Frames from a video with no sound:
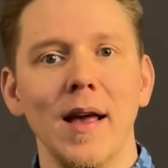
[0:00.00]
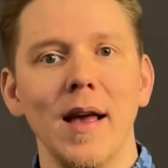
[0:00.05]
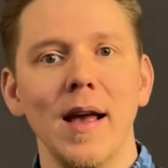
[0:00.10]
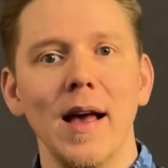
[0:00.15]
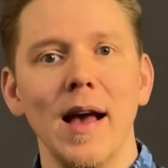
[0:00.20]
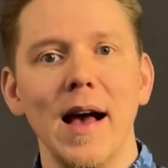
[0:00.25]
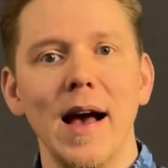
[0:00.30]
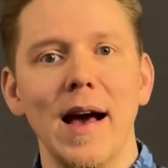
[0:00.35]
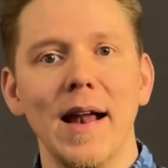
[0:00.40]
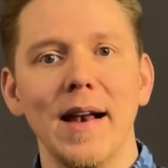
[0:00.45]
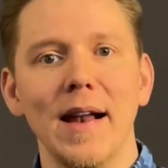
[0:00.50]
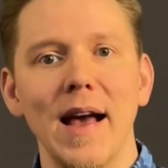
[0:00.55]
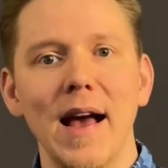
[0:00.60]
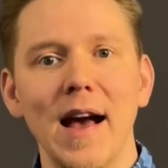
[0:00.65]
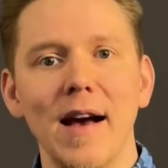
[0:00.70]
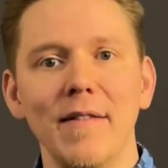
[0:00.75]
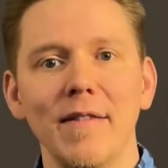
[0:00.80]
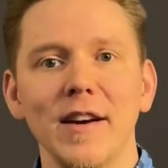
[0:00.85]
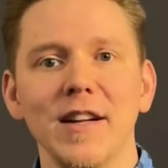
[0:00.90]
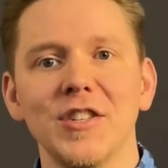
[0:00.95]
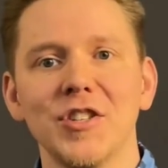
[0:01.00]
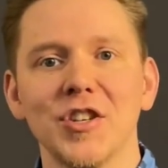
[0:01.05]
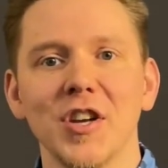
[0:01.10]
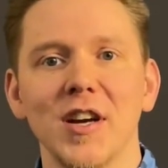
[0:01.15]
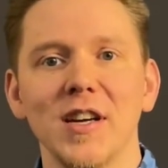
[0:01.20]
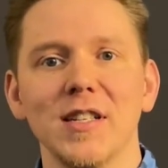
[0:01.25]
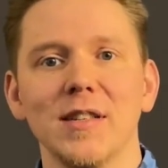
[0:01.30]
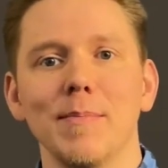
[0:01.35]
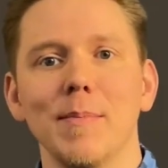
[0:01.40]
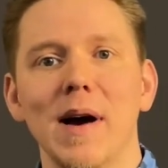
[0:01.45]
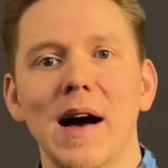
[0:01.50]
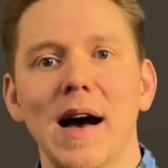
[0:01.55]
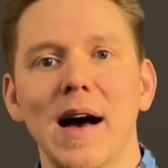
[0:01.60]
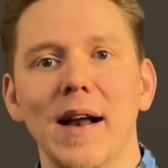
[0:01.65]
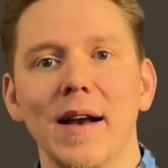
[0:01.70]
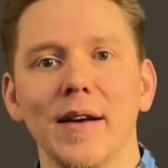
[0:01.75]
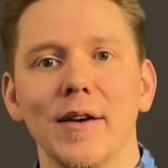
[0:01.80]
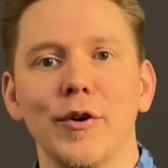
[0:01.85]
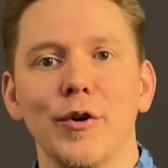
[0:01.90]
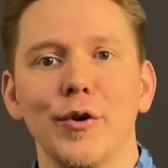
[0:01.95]
An average size
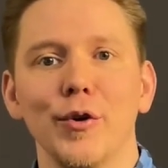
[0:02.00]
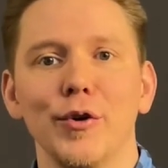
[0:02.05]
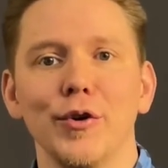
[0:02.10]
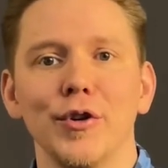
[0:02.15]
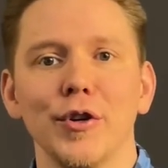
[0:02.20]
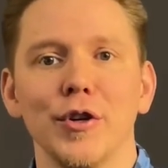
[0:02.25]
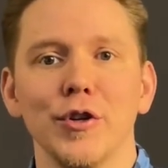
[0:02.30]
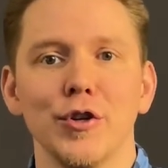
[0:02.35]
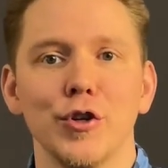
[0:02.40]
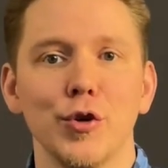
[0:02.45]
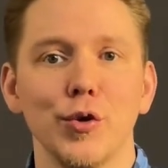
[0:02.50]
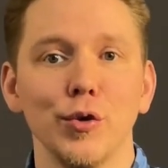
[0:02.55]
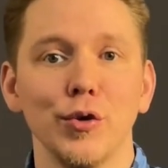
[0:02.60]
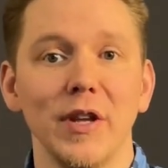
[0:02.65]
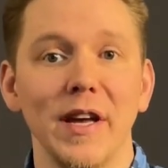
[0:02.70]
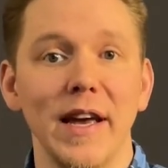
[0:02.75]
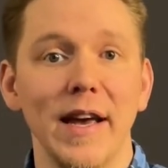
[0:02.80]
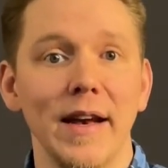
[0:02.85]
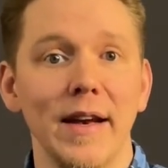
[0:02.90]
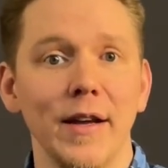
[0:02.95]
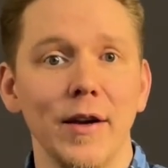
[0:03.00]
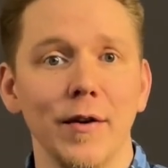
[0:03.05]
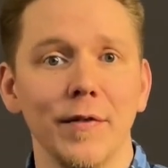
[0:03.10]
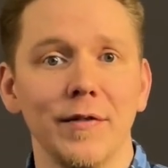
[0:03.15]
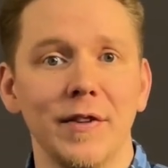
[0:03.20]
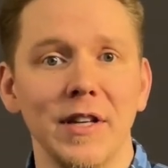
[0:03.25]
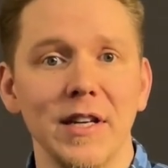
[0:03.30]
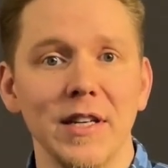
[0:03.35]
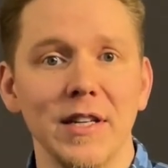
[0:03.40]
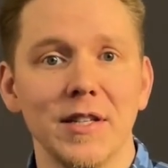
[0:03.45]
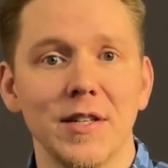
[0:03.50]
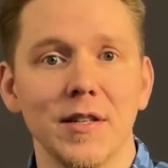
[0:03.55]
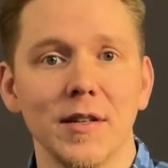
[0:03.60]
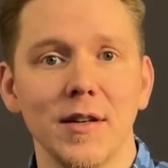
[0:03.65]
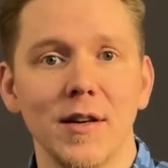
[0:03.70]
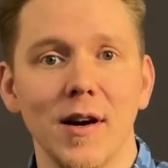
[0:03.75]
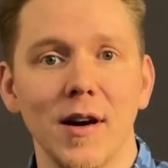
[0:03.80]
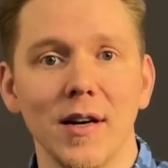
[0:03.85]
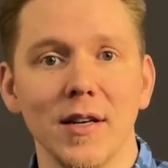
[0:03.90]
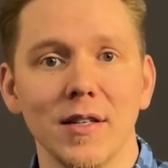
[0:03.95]
man could shoot any of these
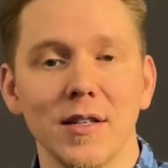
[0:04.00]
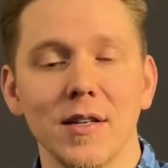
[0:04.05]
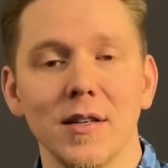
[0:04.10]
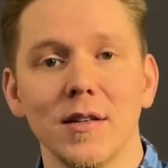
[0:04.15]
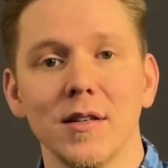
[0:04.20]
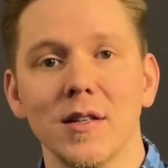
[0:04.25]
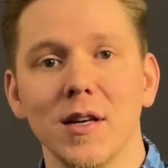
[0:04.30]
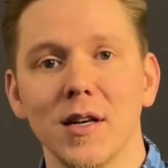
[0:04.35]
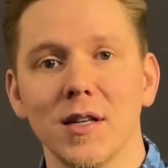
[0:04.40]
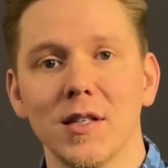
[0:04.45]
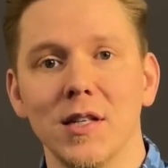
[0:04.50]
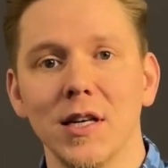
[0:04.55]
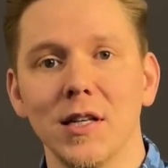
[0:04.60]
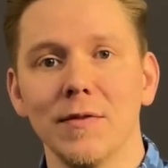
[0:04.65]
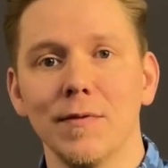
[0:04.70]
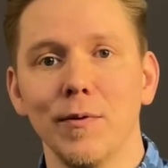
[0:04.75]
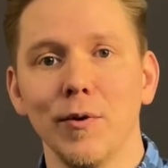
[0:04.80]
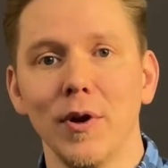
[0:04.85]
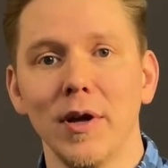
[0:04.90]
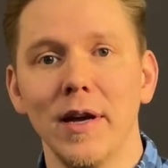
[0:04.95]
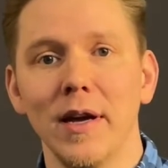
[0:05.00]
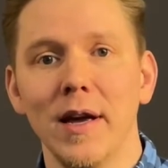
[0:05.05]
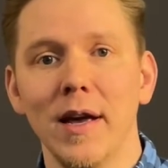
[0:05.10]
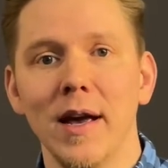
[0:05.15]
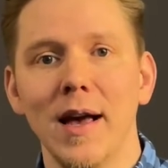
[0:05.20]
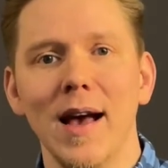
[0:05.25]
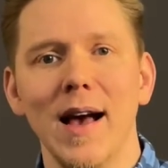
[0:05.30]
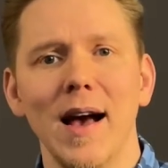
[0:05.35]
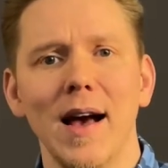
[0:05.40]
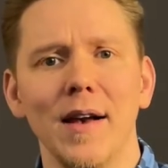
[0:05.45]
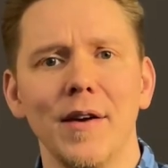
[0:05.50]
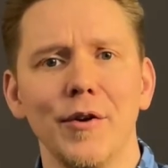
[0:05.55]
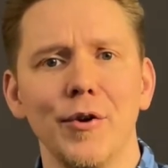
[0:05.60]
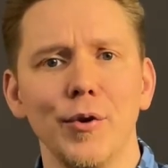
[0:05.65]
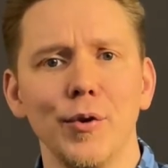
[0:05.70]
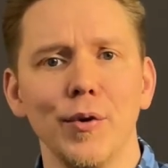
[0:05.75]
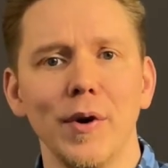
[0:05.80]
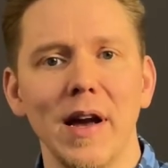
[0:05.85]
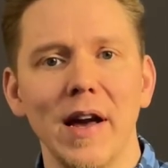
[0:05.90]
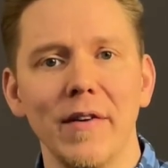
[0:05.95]
guns successfully and
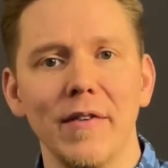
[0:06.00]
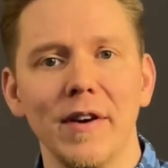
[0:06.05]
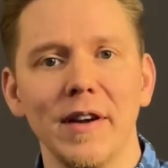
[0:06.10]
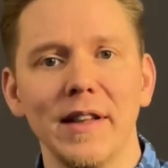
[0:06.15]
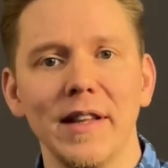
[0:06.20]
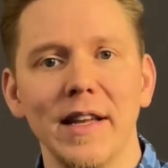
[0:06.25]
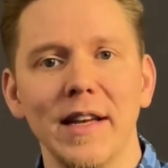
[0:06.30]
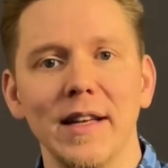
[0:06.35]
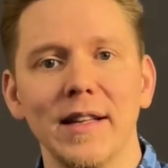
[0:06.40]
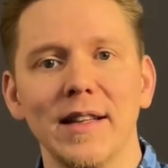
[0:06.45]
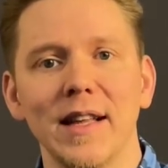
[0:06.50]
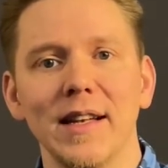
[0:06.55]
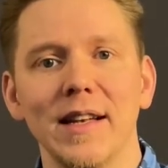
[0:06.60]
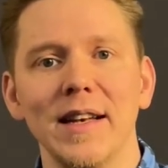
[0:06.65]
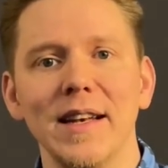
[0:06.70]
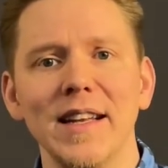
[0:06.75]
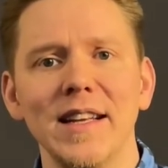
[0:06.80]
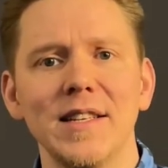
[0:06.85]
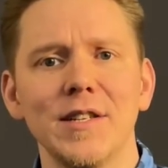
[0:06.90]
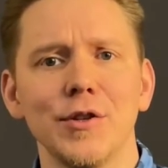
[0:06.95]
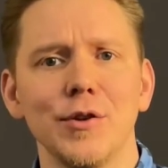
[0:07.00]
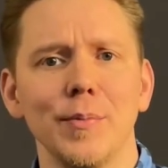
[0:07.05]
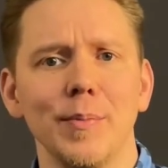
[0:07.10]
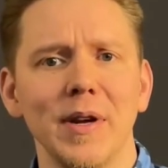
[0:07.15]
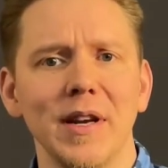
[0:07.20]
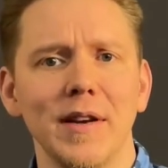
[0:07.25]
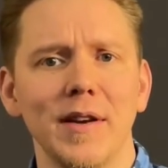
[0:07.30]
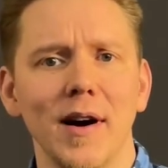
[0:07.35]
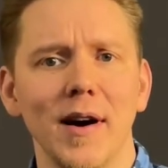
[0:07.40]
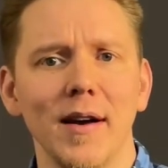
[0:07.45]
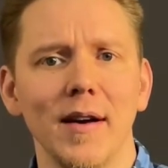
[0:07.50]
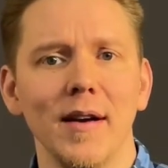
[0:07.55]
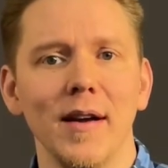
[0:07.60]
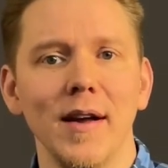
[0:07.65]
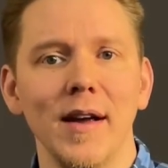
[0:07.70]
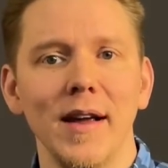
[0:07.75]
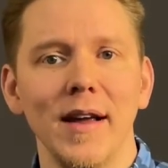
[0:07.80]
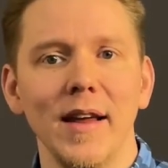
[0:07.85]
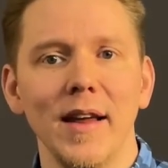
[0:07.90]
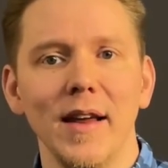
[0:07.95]
do everything that needs to be done
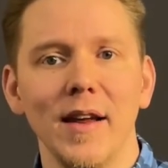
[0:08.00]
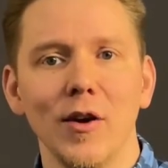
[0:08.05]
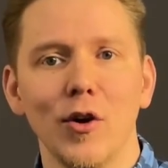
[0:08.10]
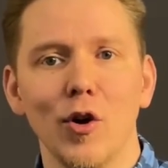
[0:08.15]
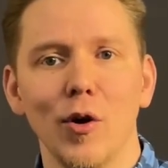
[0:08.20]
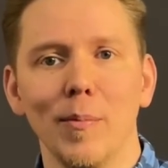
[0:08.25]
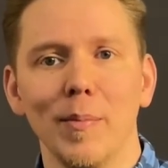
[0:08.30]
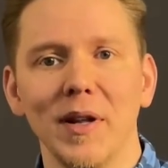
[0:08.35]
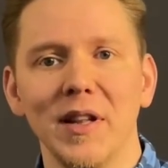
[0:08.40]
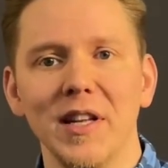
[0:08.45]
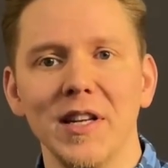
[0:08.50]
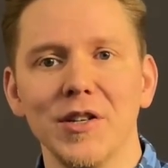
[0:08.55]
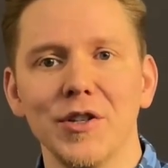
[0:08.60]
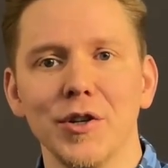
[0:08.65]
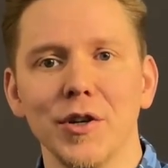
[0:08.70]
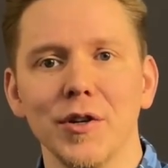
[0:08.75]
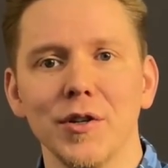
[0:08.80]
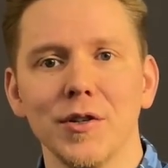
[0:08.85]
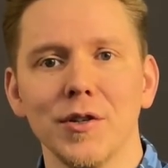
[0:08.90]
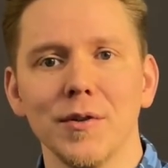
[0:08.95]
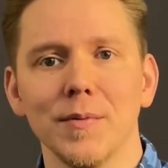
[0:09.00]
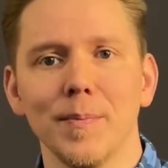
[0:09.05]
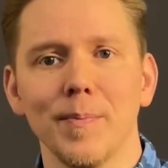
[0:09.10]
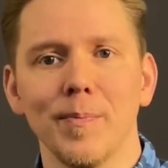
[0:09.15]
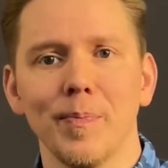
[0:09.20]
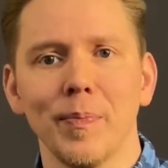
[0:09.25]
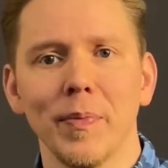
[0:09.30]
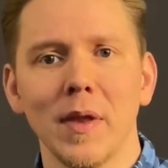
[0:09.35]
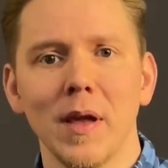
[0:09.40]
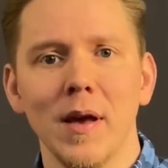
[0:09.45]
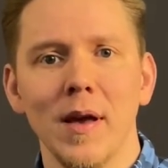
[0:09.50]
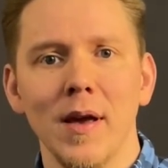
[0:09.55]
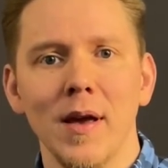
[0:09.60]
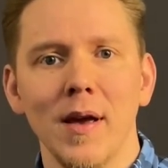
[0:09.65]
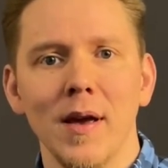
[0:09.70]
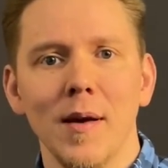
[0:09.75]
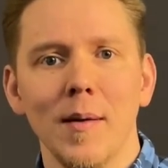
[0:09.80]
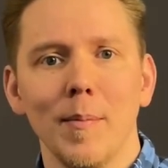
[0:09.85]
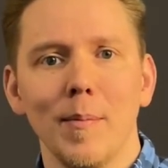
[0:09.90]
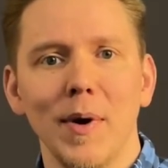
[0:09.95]
in competitions.
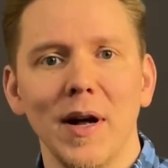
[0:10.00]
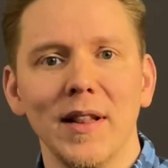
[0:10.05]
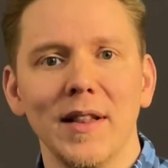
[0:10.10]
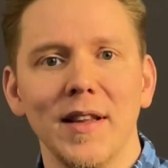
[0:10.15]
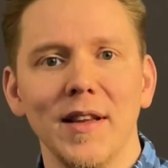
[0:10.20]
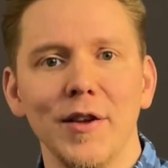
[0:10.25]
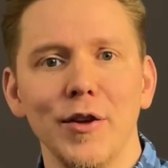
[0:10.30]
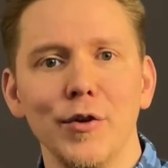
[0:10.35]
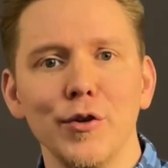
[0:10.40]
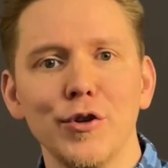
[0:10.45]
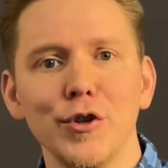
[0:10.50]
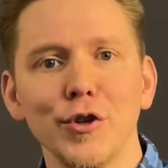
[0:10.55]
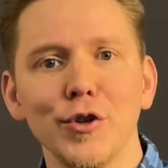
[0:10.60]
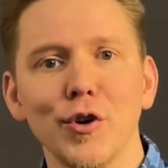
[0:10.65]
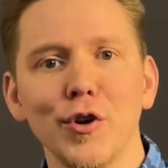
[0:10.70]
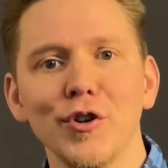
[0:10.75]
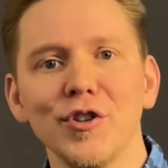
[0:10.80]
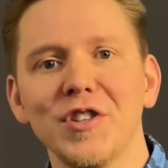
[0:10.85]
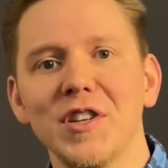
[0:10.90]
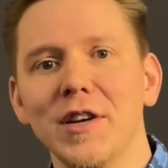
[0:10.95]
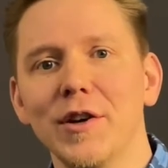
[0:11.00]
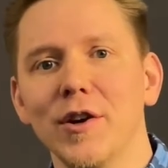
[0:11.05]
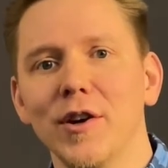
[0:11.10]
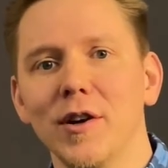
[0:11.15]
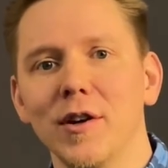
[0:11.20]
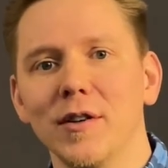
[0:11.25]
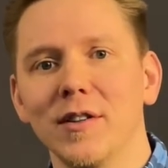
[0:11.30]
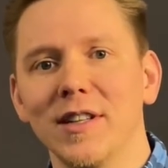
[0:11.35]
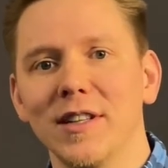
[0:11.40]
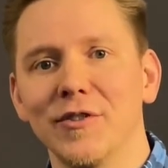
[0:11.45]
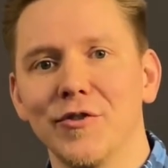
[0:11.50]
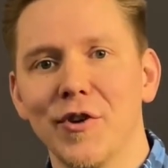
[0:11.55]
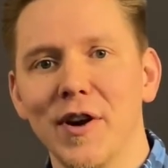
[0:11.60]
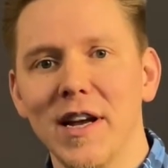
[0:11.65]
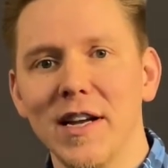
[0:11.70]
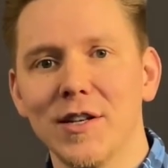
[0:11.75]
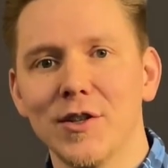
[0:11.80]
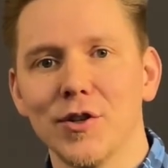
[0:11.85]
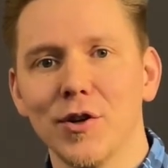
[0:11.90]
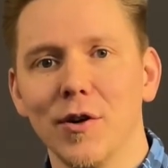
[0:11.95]
But you should consider the
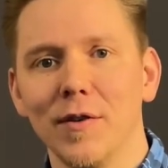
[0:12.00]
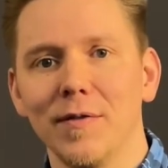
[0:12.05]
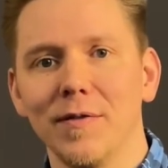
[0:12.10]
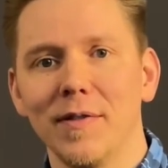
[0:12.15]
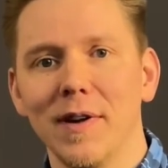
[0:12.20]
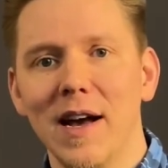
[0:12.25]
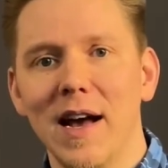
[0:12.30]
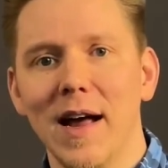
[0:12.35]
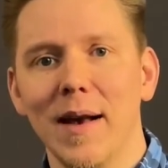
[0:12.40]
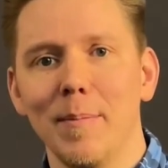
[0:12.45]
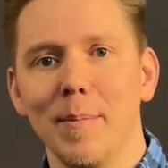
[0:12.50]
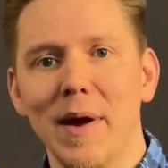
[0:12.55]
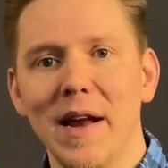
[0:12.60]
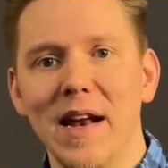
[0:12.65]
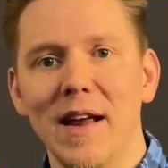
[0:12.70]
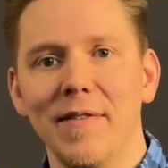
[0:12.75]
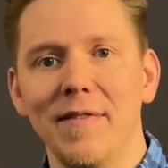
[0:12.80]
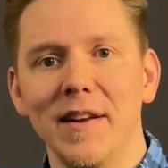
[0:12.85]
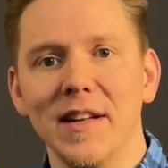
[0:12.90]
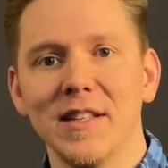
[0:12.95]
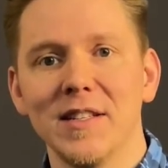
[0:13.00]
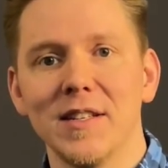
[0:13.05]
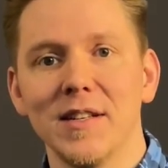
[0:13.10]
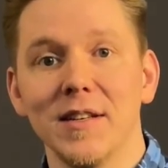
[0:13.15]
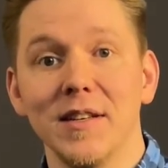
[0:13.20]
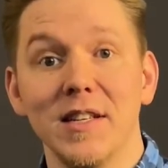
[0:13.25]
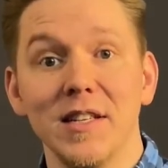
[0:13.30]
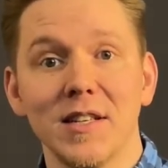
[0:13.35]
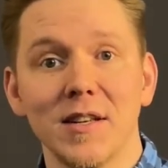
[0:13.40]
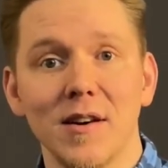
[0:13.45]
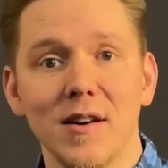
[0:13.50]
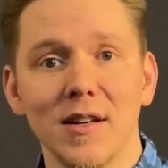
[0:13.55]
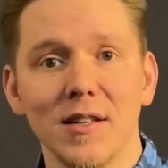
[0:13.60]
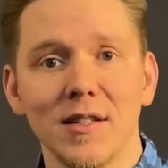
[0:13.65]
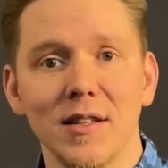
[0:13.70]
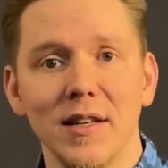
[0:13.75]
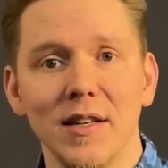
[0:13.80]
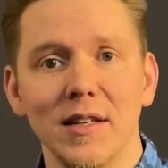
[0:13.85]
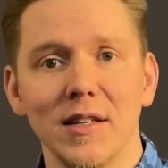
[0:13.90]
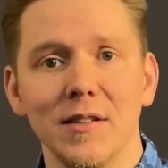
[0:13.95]
trades-off and benefits
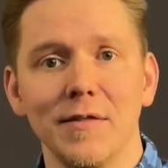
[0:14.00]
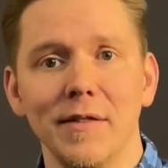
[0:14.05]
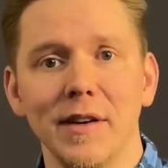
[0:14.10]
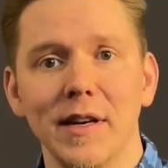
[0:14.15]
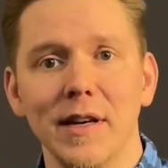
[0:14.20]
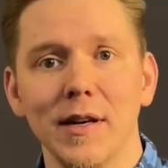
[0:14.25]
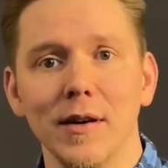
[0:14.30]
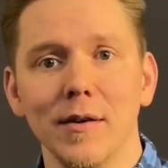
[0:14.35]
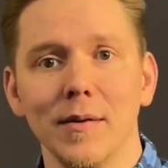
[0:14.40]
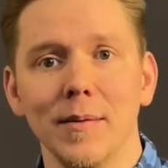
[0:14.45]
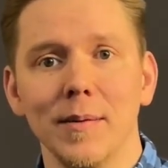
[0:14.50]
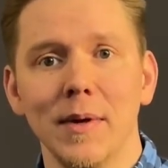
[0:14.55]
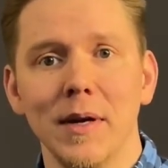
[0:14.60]
discussed in this video.